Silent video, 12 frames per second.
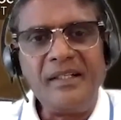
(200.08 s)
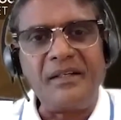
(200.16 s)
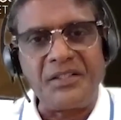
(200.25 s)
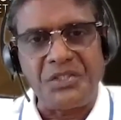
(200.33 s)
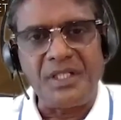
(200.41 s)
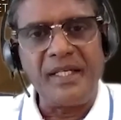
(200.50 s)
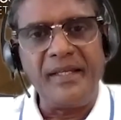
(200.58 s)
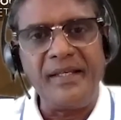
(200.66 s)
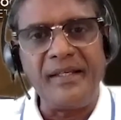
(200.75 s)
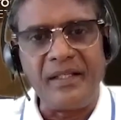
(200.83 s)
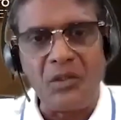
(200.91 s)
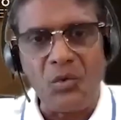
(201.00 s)
Treasury
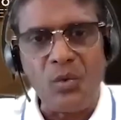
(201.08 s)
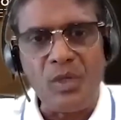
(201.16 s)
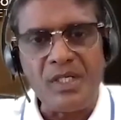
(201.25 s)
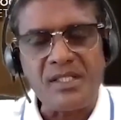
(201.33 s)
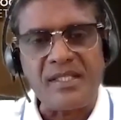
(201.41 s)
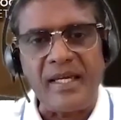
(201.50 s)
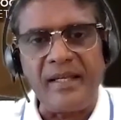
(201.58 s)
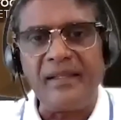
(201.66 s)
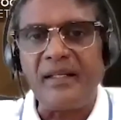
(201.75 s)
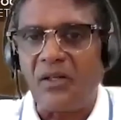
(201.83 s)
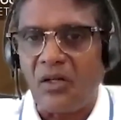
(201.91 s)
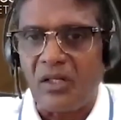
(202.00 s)
yield in US and
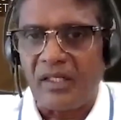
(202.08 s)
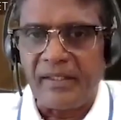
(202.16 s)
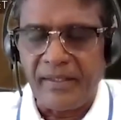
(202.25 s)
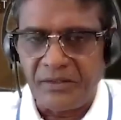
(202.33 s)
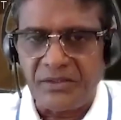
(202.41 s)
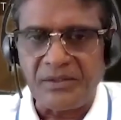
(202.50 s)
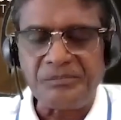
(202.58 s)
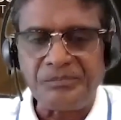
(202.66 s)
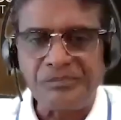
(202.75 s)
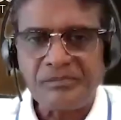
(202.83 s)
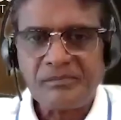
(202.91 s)
the dollar index.